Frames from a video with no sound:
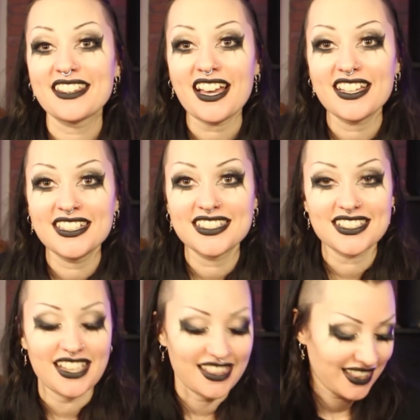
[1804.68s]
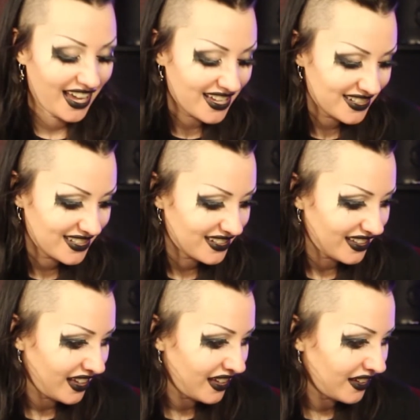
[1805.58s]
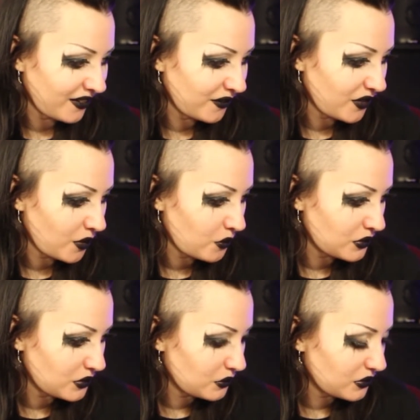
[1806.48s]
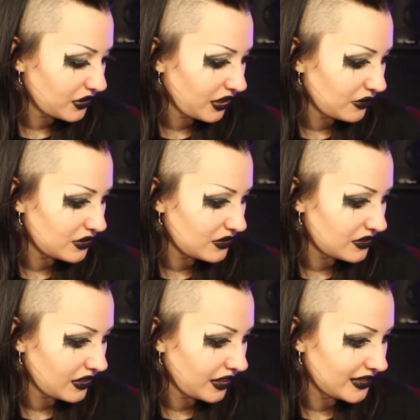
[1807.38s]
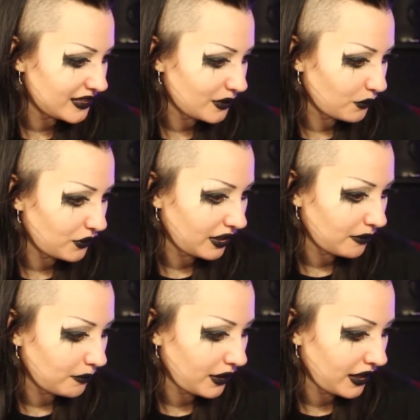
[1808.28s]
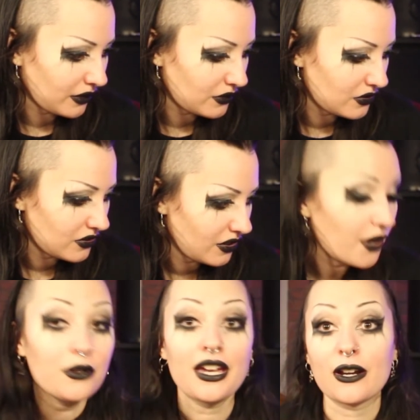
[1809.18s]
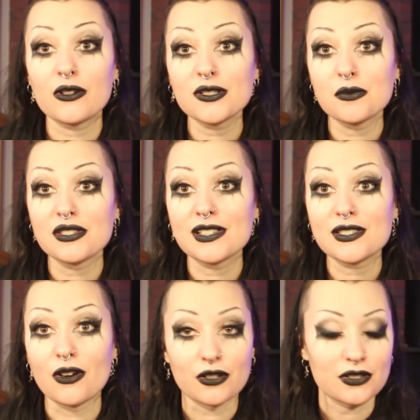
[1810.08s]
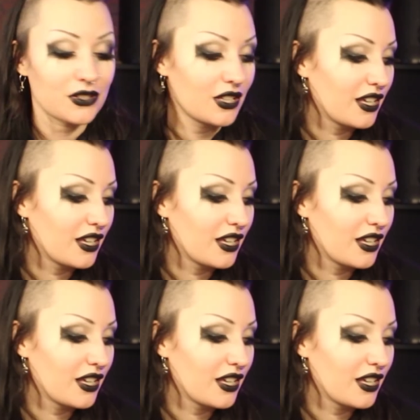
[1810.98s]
that is that. I was also going to say something about... Oh yeah, Christmassy socks.